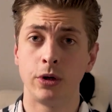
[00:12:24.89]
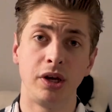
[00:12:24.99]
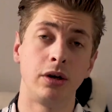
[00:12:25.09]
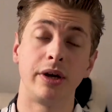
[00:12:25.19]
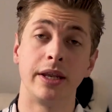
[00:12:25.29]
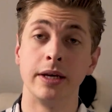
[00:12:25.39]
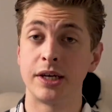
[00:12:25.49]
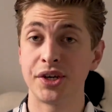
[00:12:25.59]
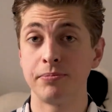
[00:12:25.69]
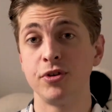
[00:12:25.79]
you either get an
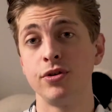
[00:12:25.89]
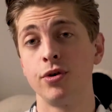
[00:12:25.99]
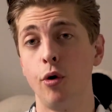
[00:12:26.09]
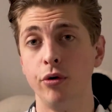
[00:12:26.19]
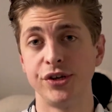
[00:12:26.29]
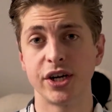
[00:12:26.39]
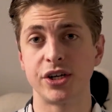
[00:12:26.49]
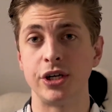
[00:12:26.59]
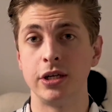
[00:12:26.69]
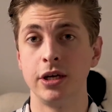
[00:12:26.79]
acceptance or
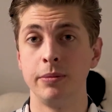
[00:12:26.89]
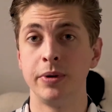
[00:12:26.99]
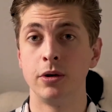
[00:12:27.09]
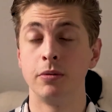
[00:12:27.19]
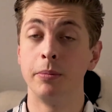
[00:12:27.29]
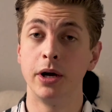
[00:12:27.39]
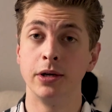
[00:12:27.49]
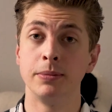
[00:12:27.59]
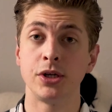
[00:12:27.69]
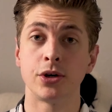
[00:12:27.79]
rejection email by
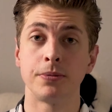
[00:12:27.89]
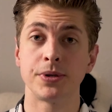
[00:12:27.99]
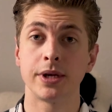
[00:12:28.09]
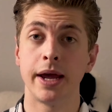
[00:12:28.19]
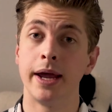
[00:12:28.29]
YummyJobs,